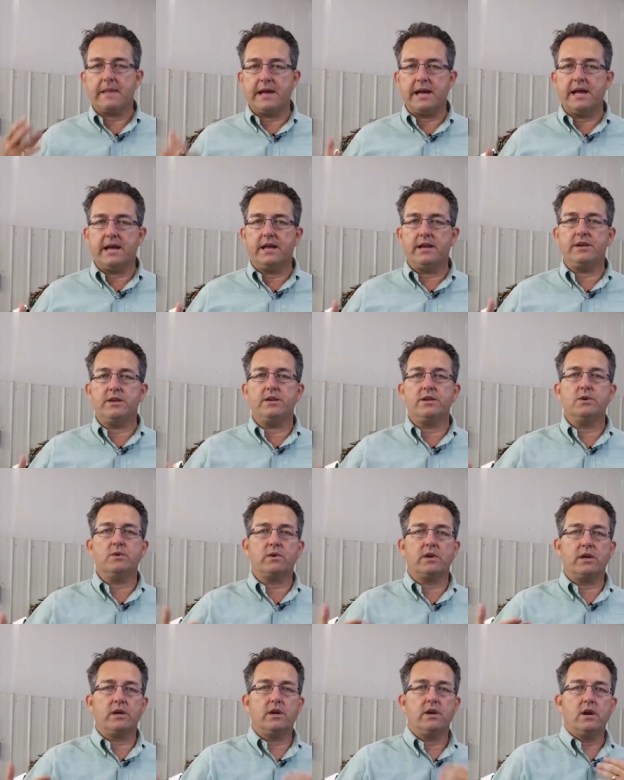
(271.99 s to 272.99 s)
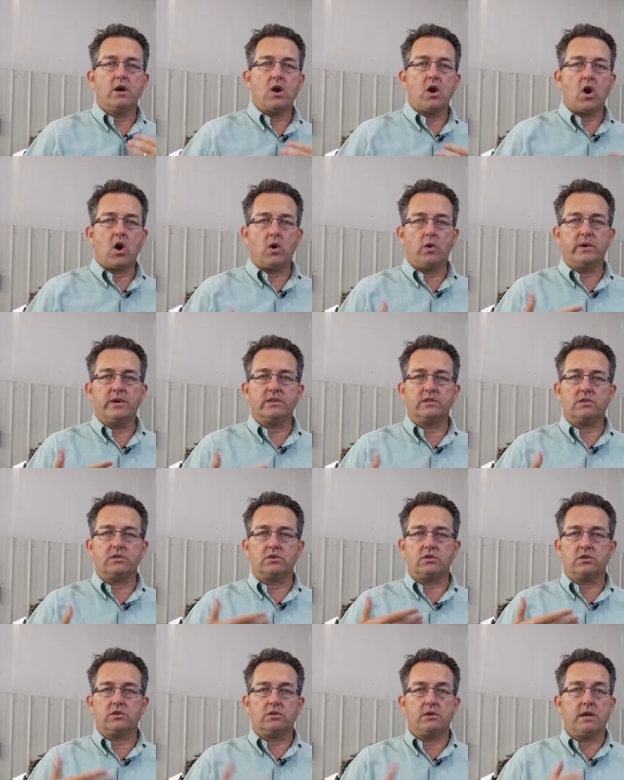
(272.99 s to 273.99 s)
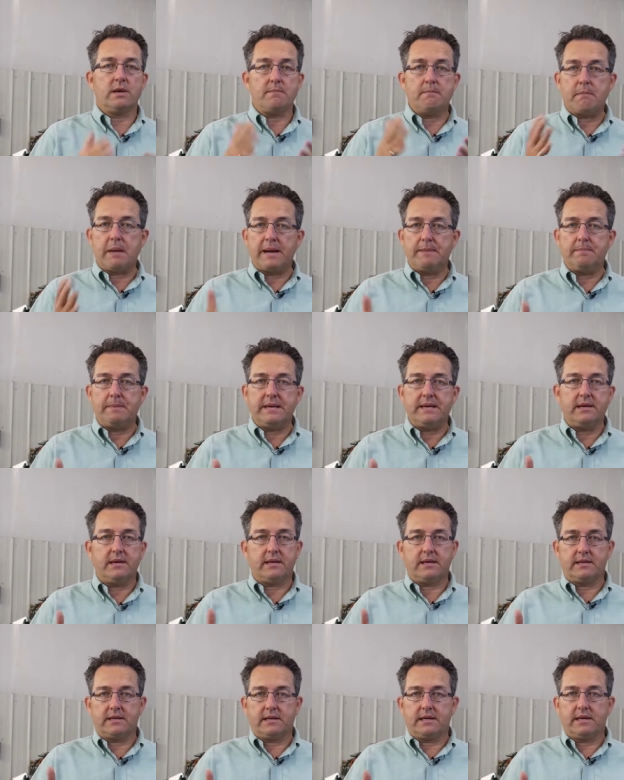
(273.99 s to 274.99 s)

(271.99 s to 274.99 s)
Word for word: and you can always it might be